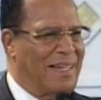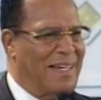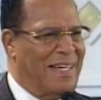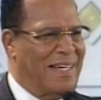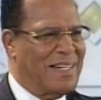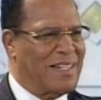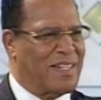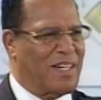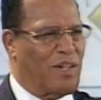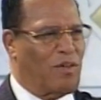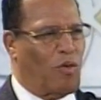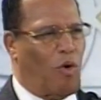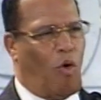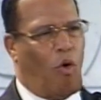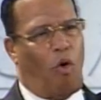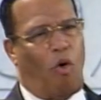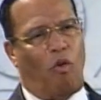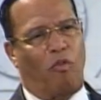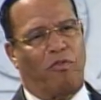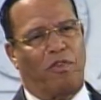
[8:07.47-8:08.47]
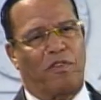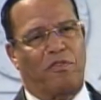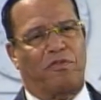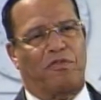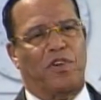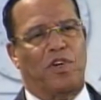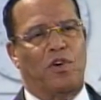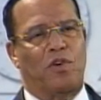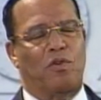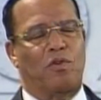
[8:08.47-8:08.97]
is an
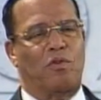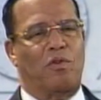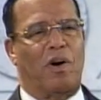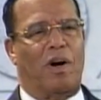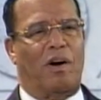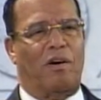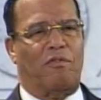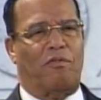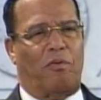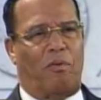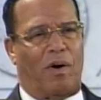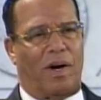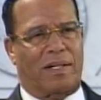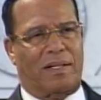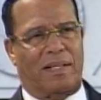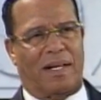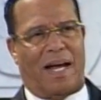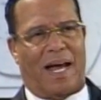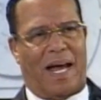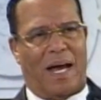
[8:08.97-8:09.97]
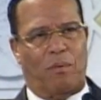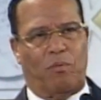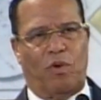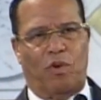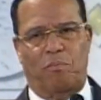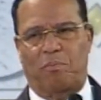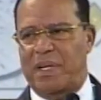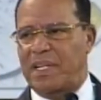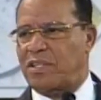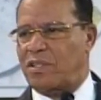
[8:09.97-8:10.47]
overview of what I
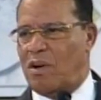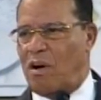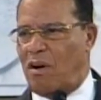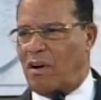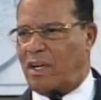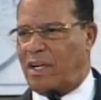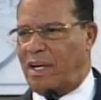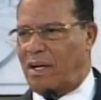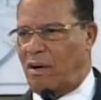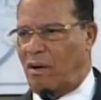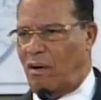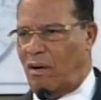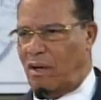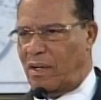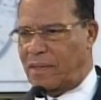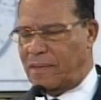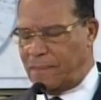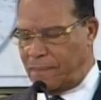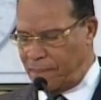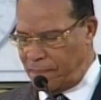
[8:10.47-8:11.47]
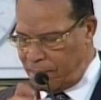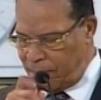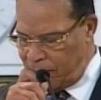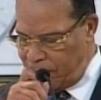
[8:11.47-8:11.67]
will be talking on